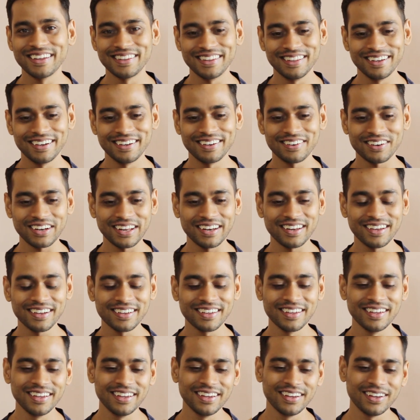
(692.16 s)
the
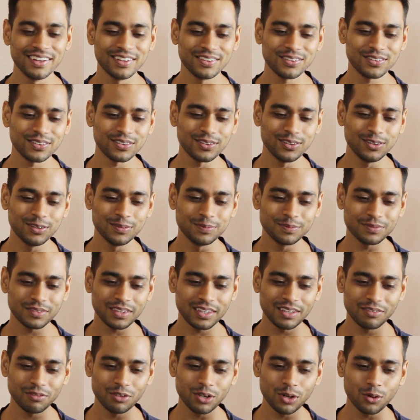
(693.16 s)
training. So
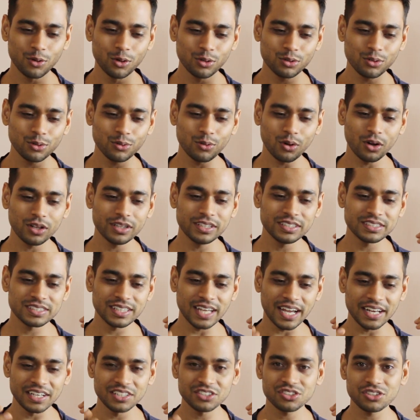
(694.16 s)
we'll go through all these
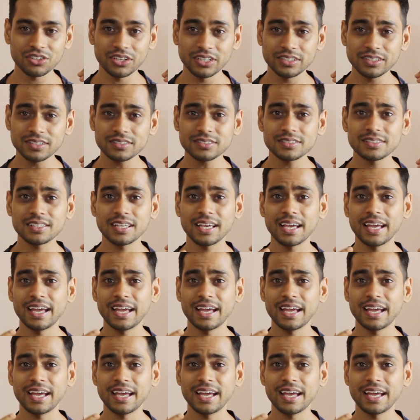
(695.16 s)
9 stages,